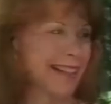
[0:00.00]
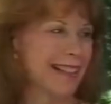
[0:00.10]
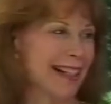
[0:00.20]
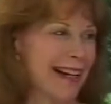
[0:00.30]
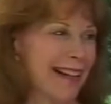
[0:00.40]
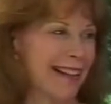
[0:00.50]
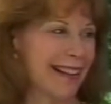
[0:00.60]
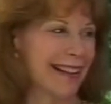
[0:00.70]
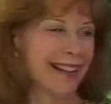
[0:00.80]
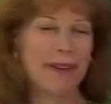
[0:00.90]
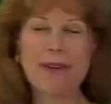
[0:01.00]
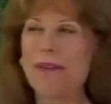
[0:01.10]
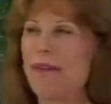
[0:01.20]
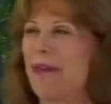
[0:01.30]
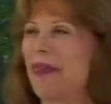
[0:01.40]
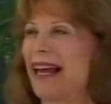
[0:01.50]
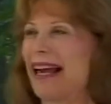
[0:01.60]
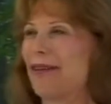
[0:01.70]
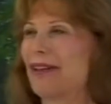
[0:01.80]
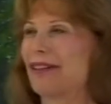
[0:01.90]
get. talent, huh? Absolutely.
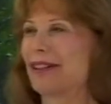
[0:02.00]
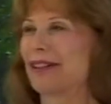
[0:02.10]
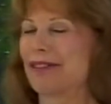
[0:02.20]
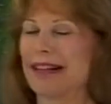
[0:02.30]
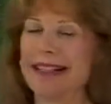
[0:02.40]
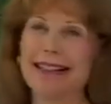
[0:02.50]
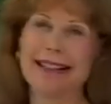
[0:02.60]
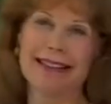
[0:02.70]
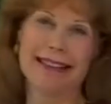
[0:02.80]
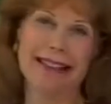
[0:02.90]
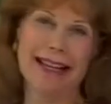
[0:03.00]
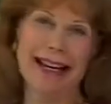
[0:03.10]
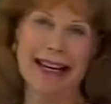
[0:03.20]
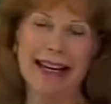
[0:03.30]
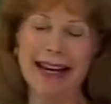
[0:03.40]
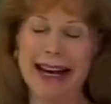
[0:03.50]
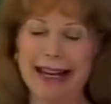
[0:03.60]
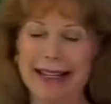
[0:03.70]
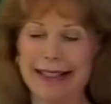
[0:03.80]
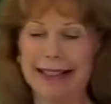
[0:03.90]
We've learned a great deal today,
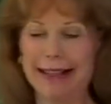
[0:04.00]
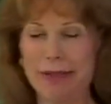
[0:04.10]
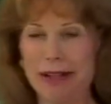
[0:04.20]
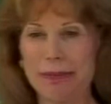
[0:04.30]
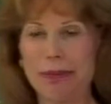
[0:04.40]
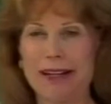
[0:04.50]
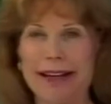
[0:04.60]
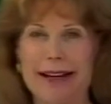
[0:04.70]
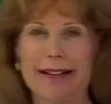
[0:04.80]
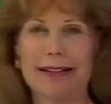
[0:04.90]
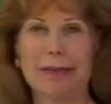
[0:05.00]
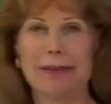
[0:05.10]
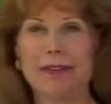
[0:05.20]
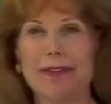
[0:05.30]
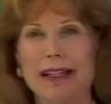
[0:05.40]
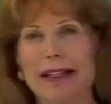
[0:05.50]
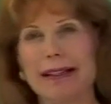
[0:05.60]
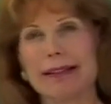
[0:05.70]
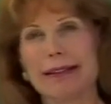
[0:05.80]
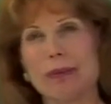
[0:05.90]
and I want to point out a couple of
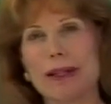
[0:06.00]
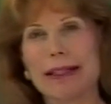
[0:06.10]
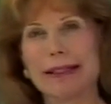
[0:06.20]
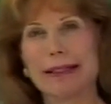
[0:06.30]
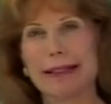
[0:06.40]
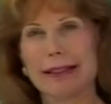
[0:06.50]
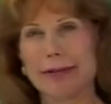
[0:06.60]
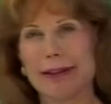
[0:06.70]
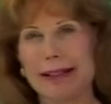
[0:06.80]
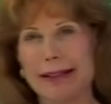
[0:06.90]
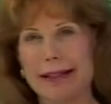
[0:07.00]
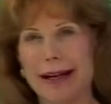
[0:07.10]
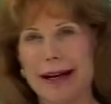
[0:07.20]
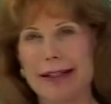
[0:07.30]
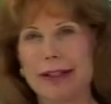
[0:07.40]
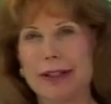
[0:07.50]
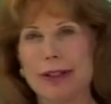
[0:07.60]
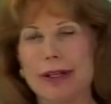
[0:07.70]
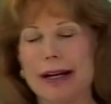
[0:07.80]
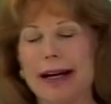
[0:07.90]
things. One is to recognize
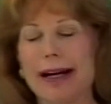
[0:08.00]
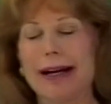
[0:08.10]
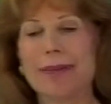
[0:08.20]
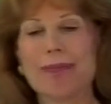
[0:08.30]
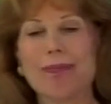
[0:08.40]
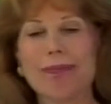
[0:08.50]
um,